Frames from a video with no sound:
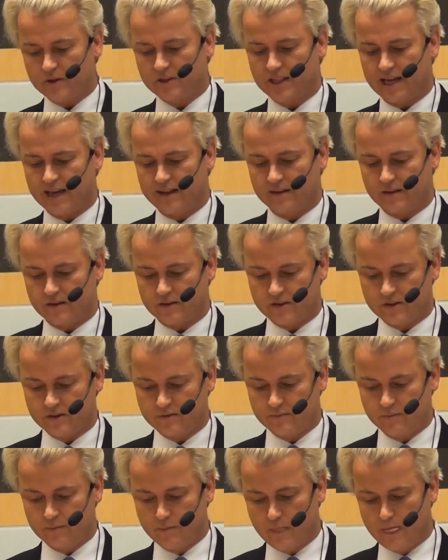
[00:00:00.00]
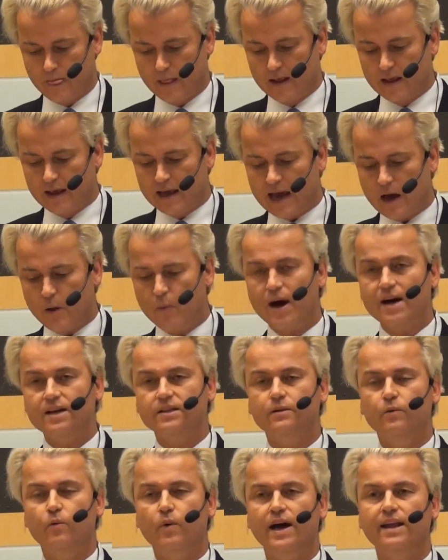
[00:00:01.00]
double standards. And
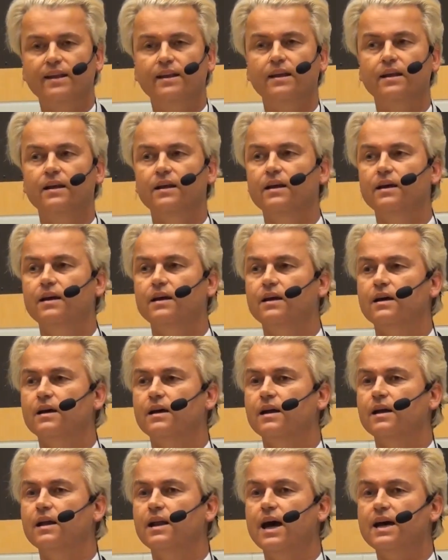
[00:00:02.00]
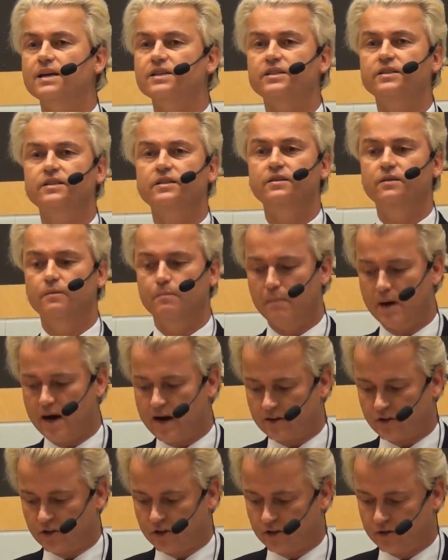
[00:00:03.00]
when last
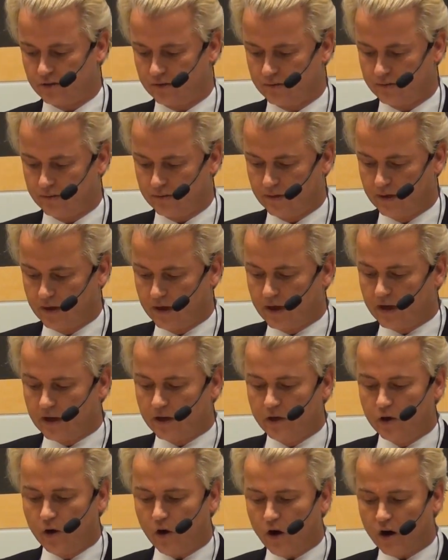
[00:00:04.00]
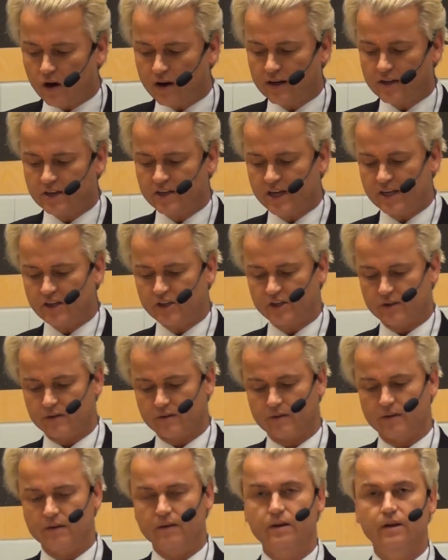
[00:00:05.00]
March, your
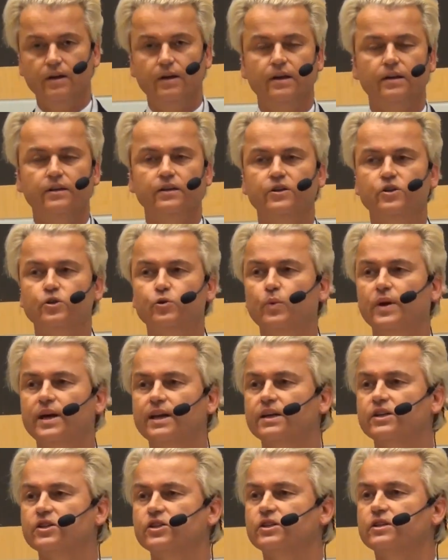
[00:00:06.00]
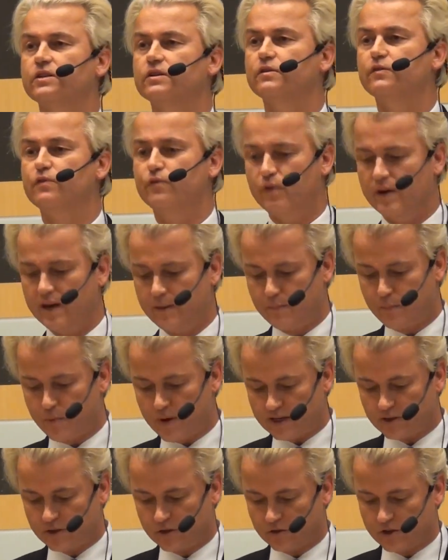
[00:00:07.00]
organization, the Swedish Free
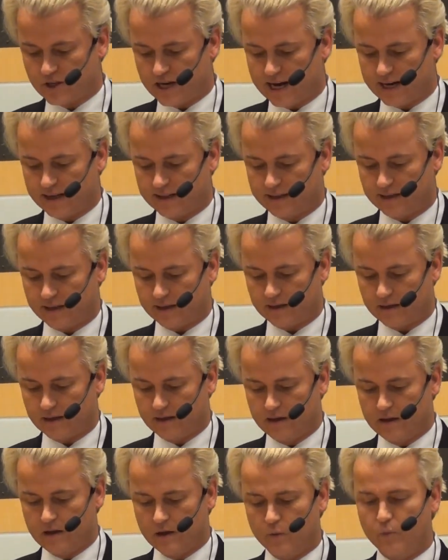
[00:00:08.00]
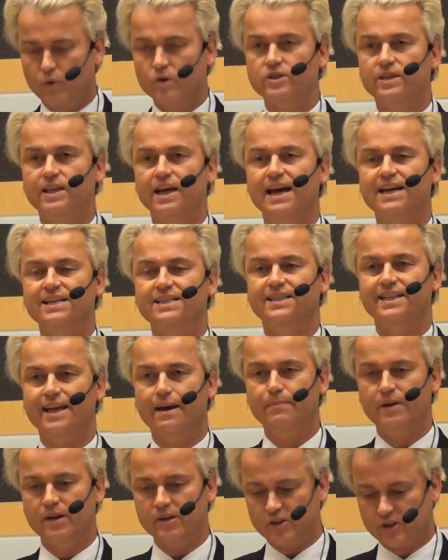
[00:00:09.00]
Press Society, was
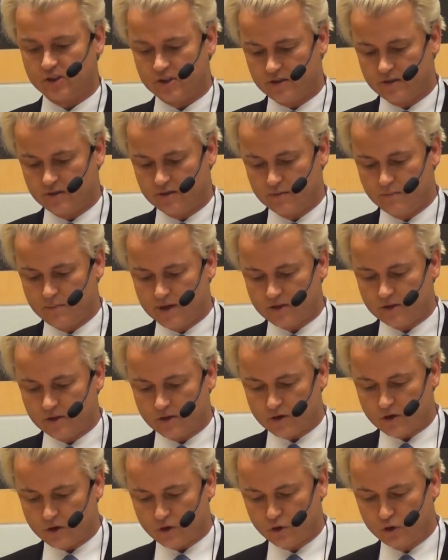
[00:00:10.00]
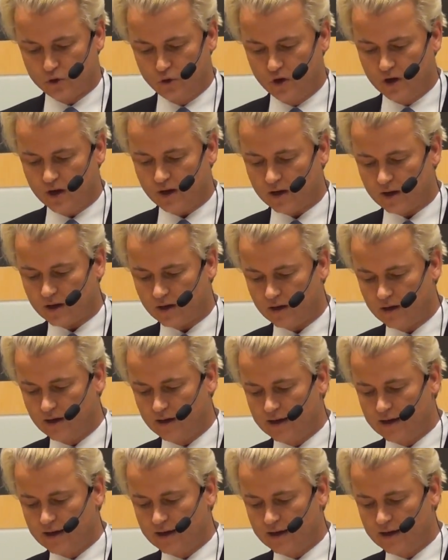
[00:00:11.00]
established, Mr. Schüler,